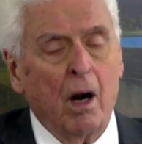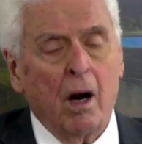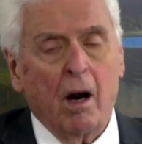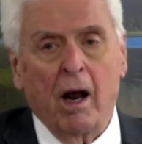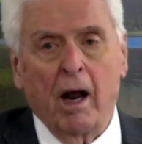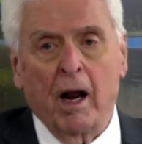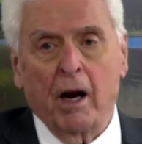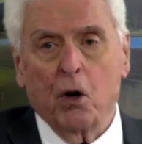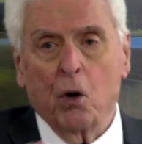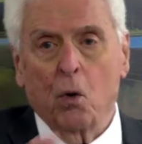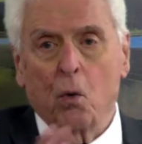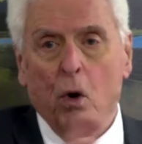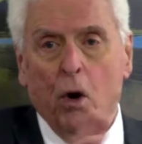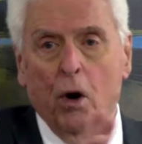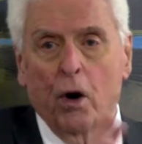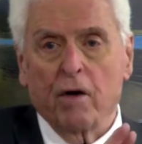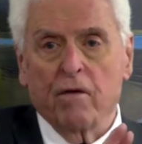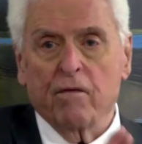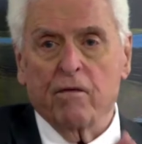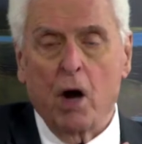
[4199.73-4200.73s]
And the
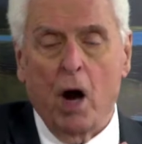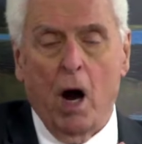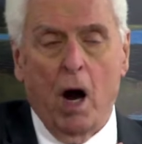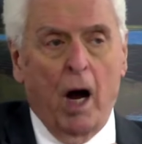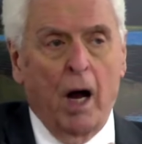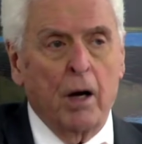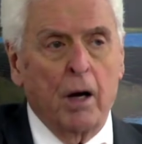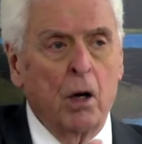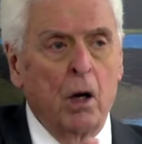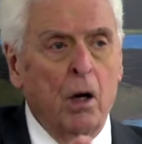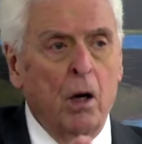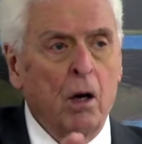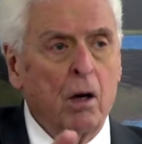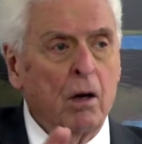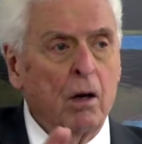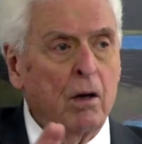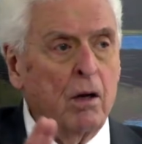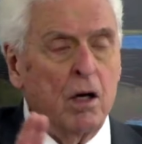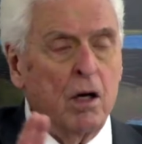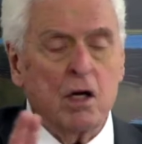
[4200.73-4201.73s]
Word of God
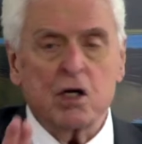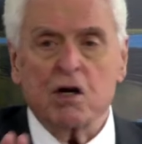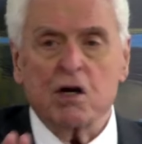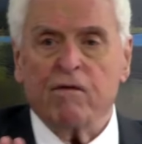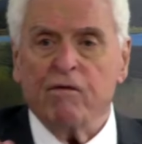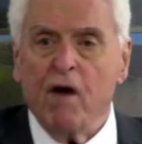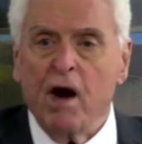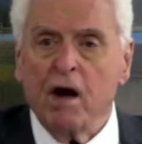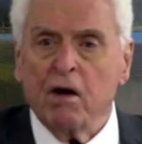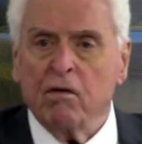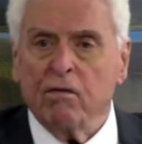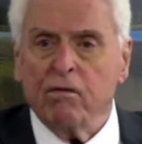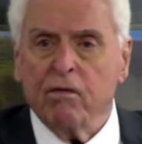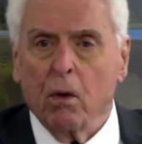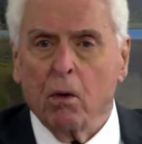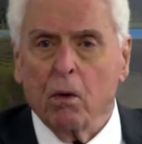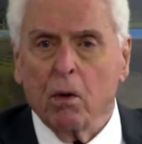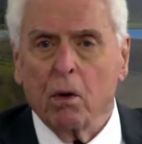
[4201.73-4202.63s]
is faithful.